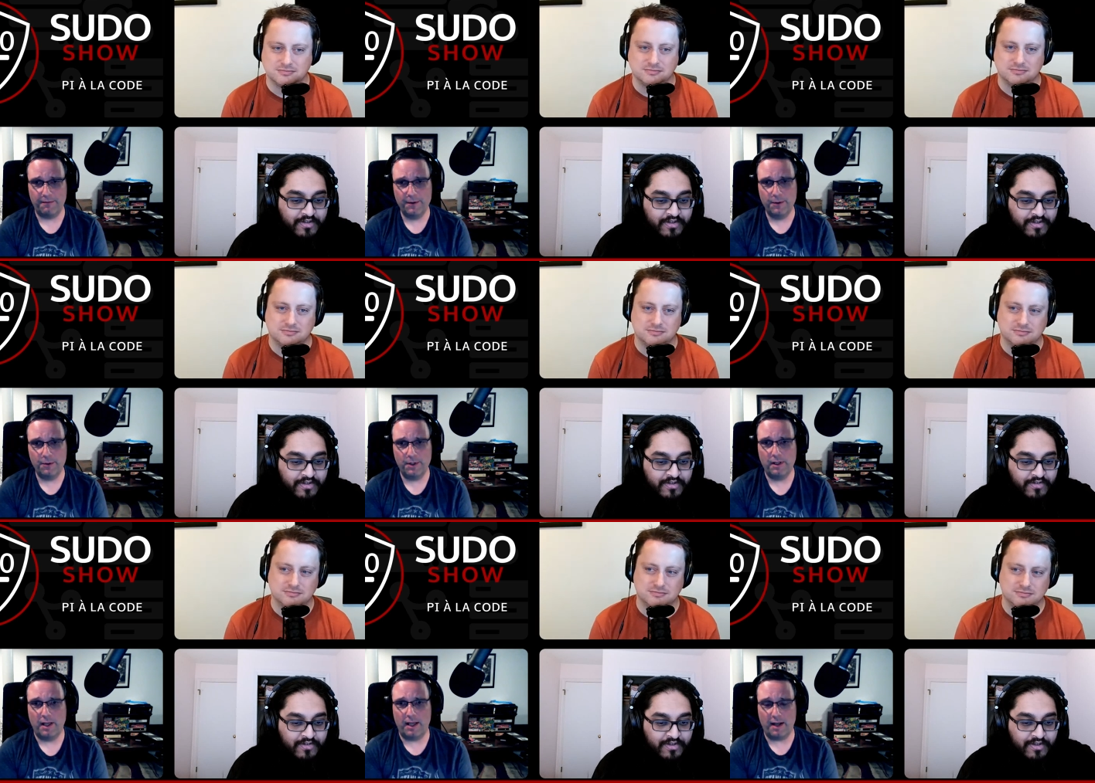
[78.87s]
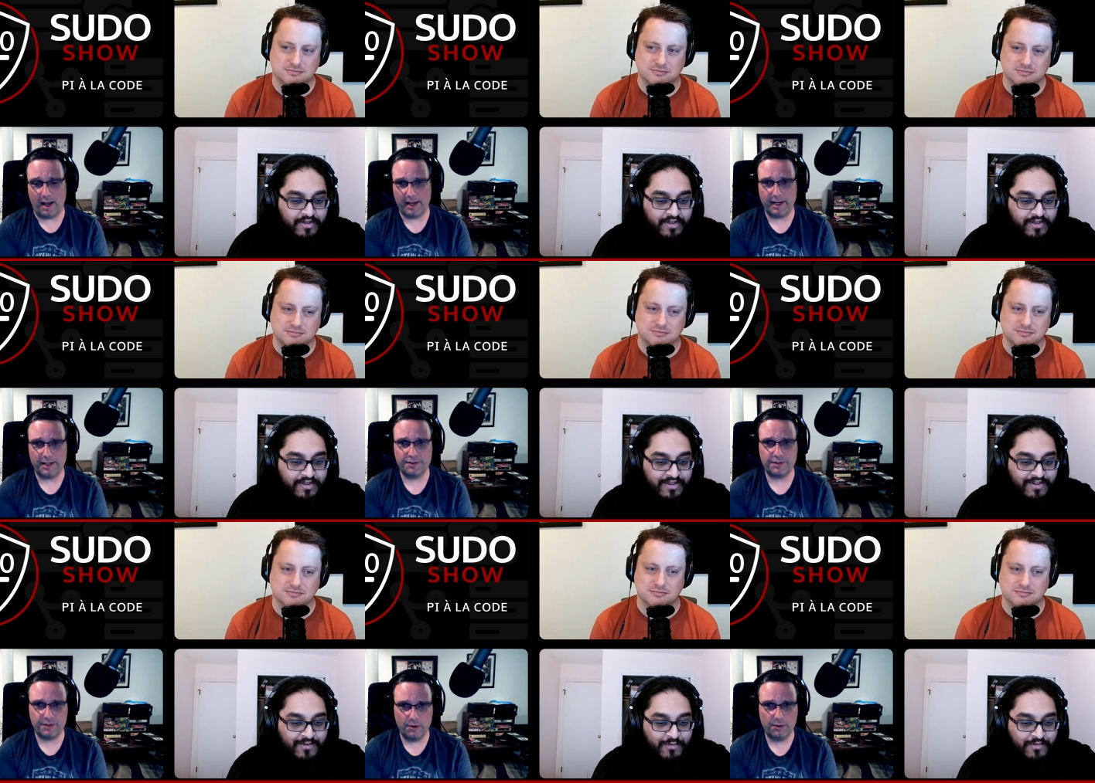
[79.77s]
Speaker 1: food and I got
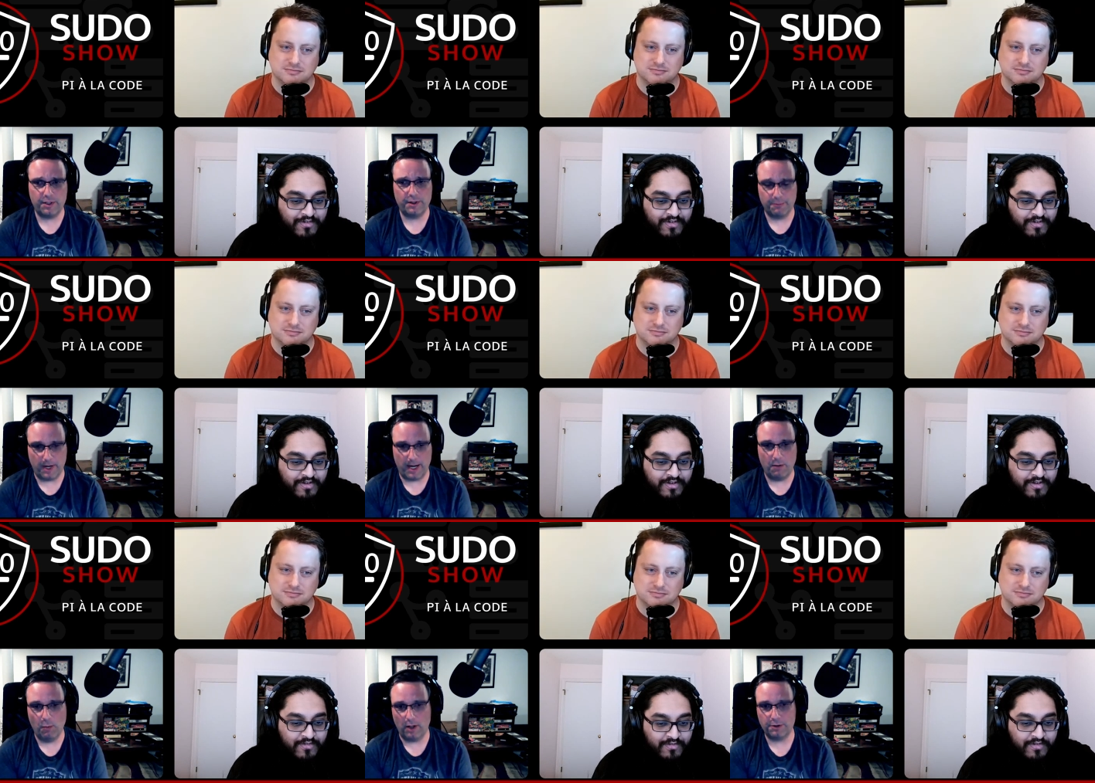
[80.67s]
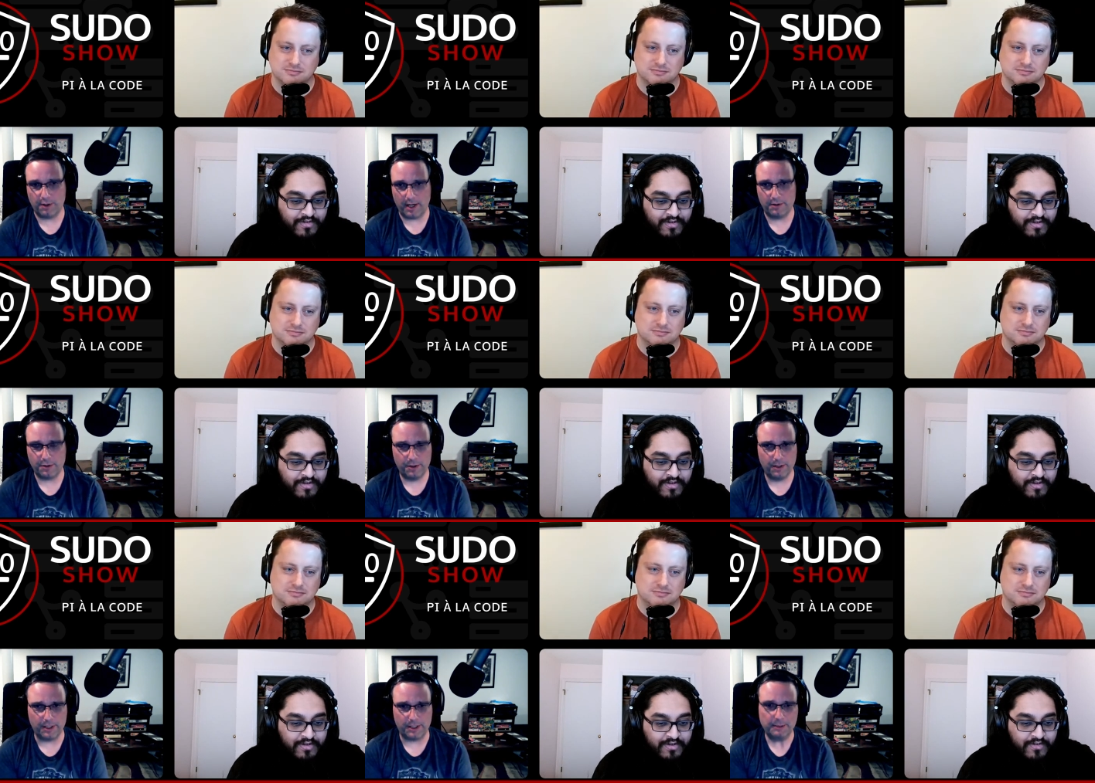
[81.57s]
soaked in the rain while trying to
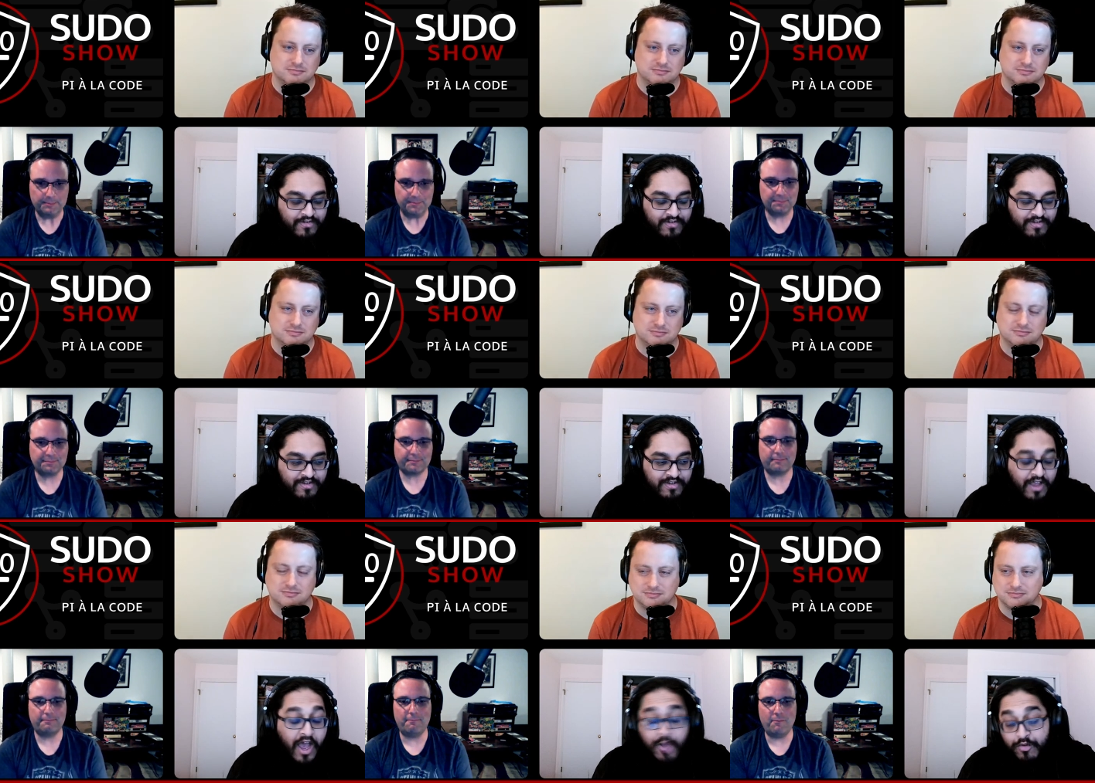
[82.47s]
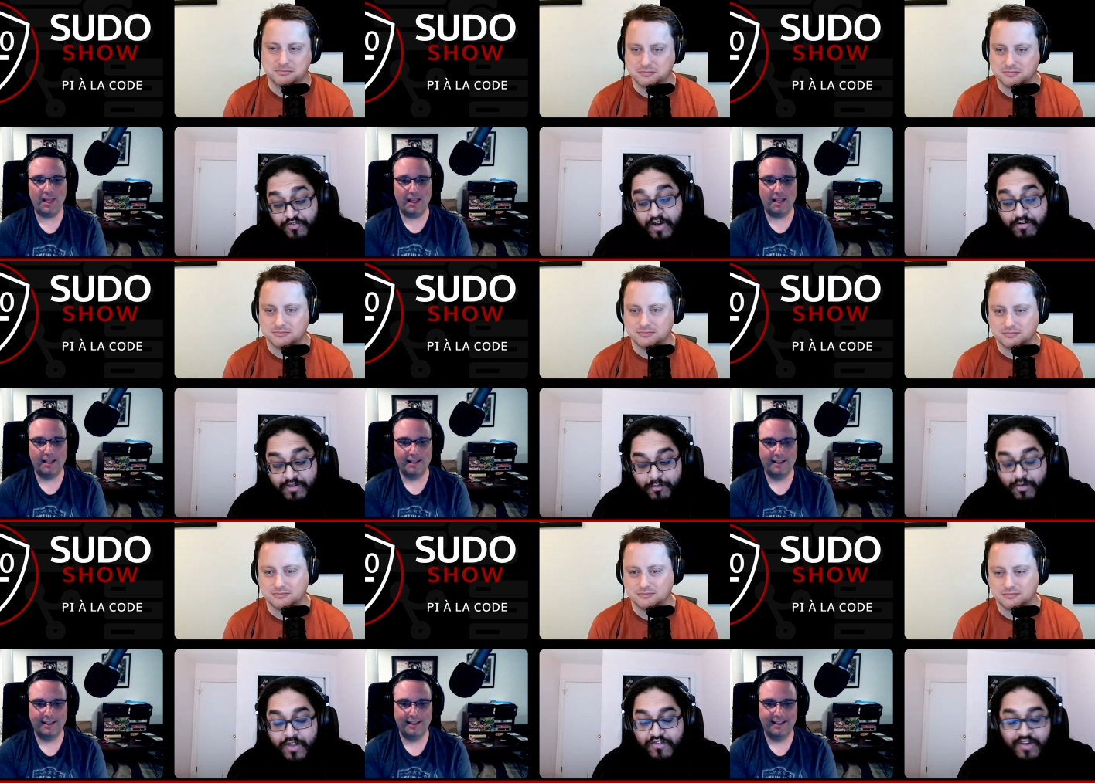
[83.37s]
cook.
Speaker 2: I was very
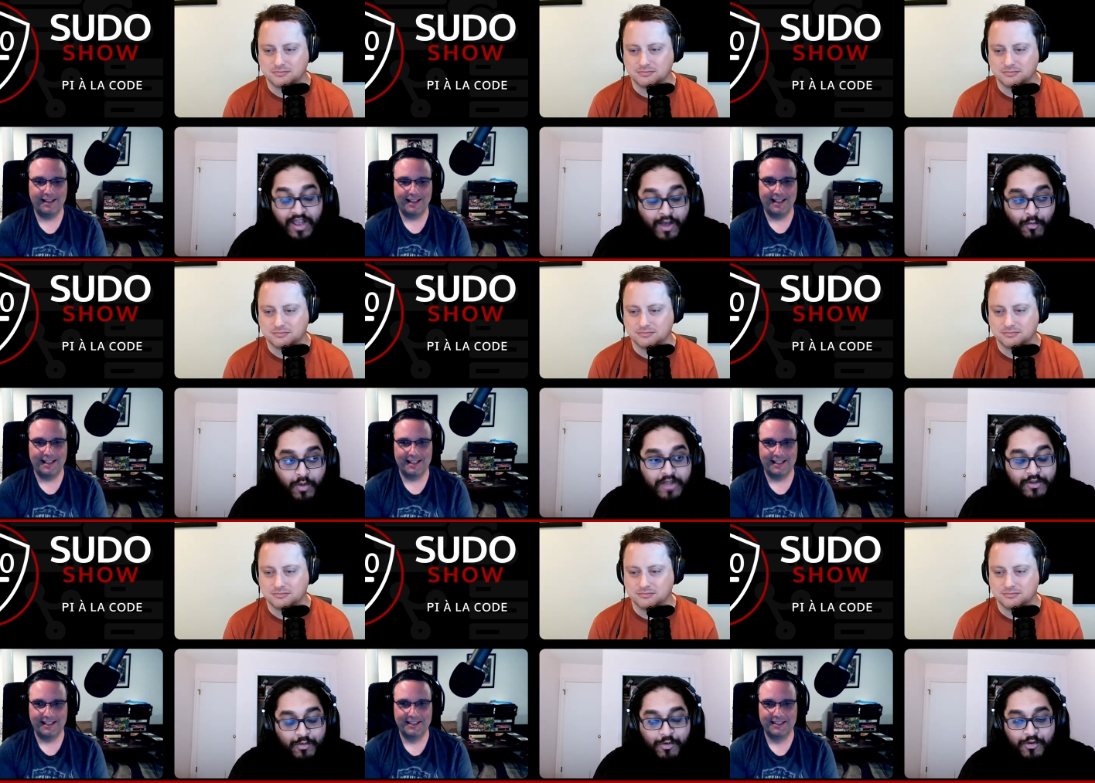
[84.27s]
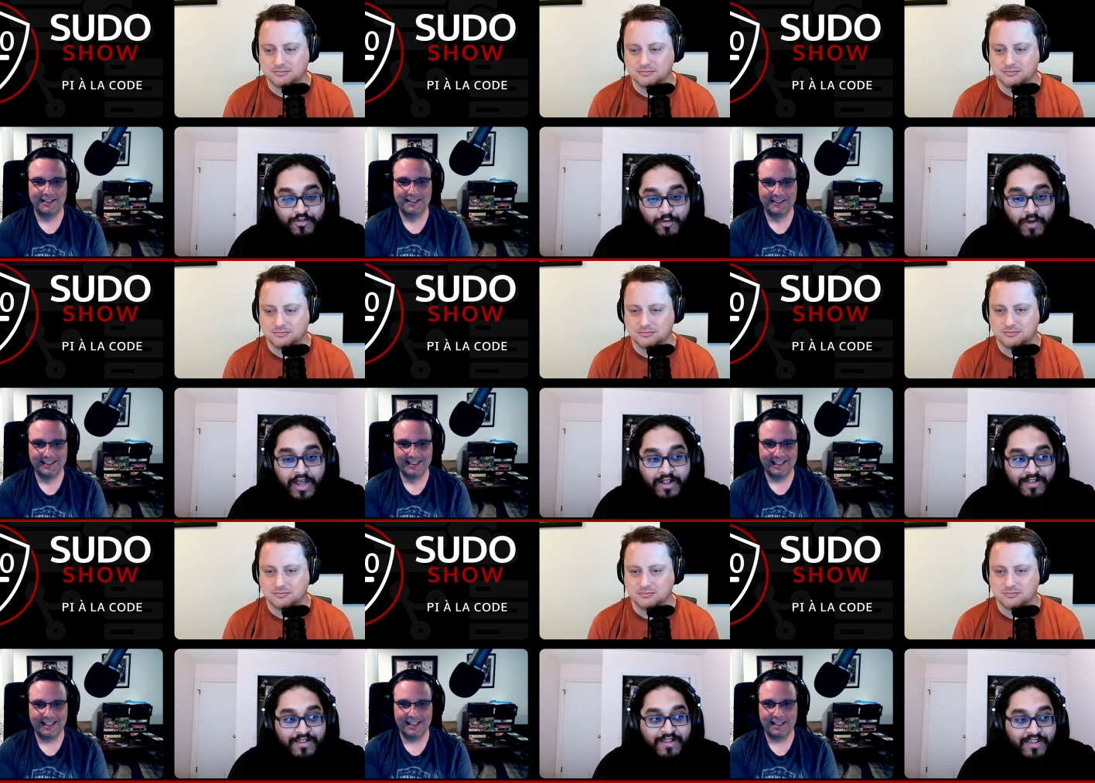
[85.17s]
impressed at how well you cooked
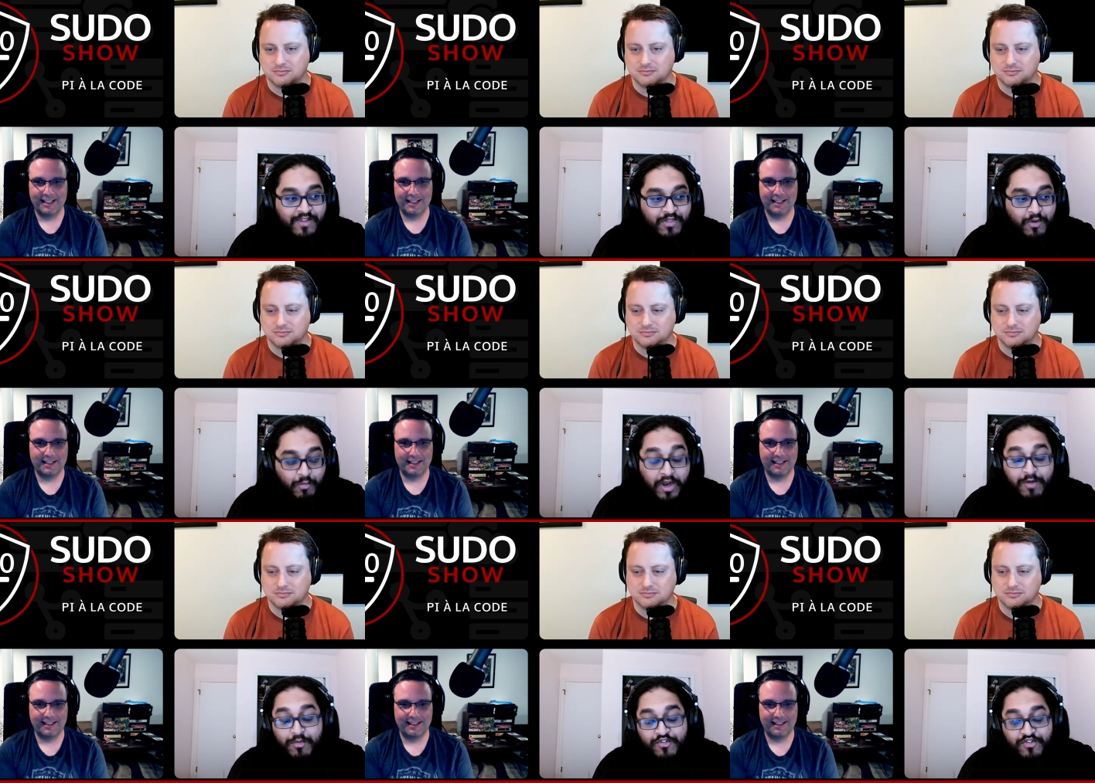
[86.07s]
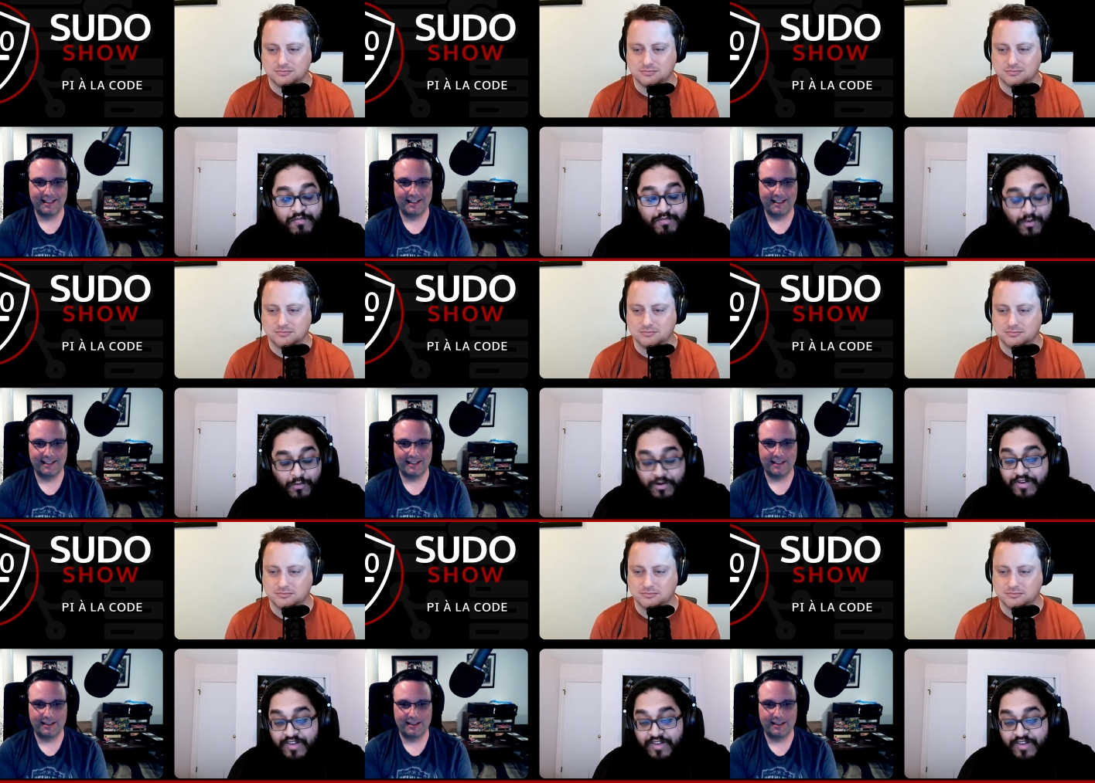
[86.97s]
while the rain was just pouring